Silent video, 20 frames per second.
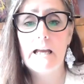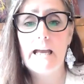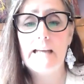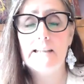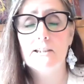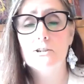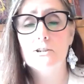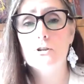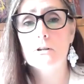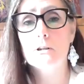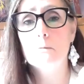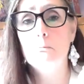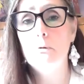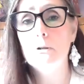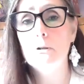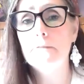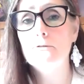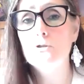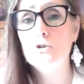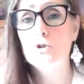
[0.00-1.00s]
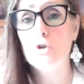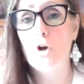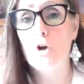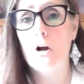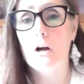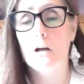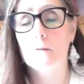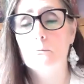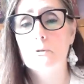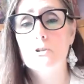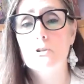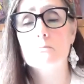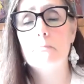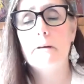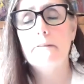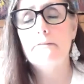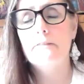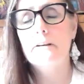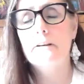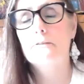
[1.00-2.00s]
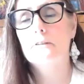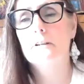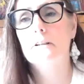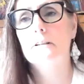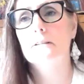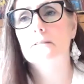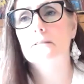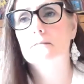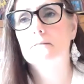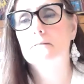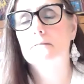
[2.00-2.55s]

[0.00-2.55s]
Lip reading: And in the book of John, which is my favorite